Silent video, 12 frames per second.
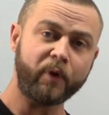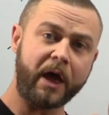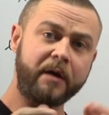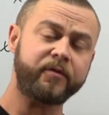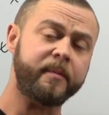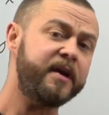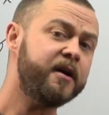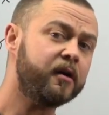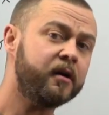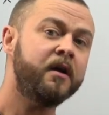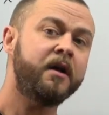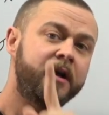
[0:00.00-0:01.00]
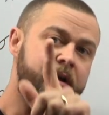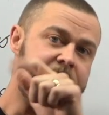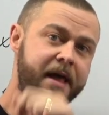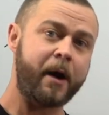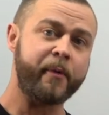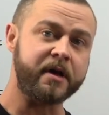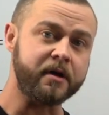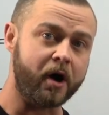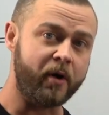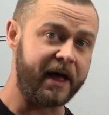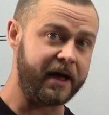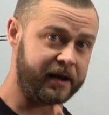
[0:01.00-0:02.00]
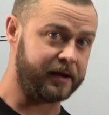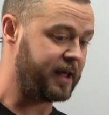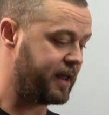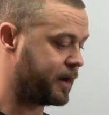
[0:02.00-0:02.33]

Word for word: And from here, now we can go ahead and